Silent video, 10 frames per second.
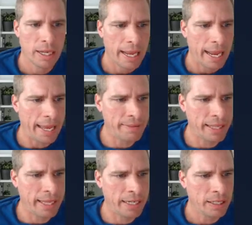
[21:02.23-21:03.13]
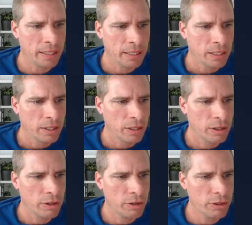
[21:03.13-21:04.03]
And then
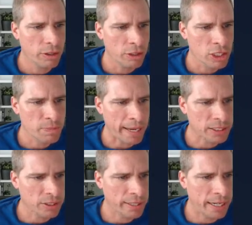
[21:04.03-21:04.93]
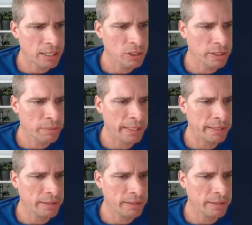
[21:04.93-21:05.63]
your specs are there, so they can be